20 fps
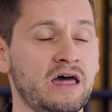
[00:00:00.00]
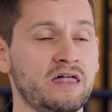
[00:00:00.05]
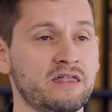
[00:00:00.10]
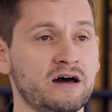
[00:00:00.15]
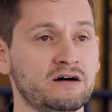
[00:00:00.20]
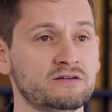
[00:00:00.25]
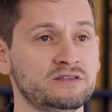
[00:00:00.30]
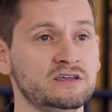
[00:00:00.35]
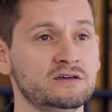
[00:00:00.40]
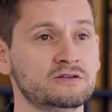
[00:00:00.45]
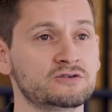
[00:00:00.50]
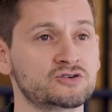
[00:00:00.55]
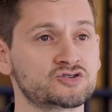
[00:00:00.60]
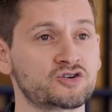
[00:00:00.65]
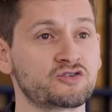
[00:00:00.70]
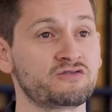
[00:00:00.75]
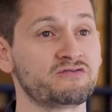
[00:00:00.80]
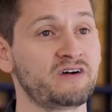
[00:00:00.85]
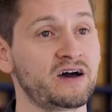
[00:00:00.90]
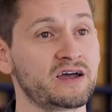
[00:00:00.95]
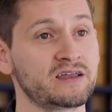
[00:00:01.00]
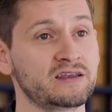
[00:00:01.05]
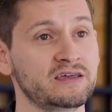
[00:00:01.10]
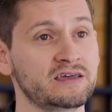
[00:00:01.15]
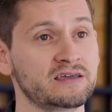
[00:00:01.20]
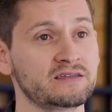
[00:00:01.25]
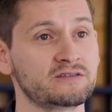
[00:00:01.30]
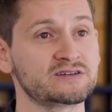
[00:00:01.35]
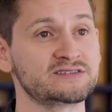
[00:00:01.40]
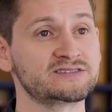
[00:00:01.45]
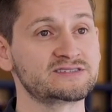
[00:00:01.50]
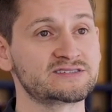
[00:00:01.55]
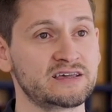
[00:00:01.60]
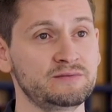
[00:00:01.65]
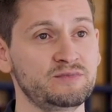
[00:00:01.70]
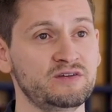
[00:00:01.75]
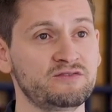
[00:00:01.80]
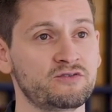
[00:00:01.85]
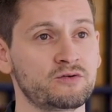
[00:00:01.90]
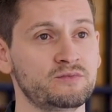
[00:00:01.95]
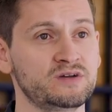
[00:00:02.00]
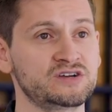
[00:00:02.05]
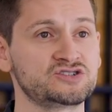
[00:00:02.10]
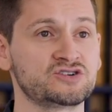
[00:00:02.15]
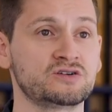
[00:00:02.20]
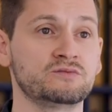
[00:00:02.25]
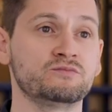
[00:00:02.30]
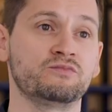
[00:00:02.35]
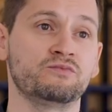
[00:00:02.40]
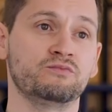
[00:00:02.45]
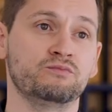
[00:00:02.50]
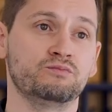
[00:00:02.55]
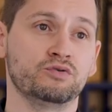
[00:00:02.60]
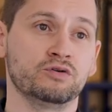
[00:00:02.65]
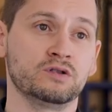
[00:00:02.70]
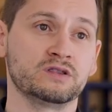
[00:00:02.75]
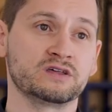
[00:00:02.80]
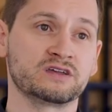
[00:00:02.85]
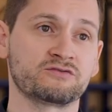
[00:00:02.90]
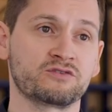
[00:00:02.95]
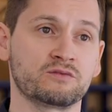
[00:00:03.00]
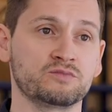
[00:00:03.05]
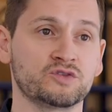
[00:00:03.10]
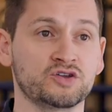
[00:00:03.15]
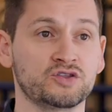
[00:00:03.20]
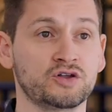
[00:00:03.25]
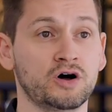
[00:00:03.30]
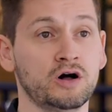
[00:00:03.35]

And now dealers are finding the same information pulling from the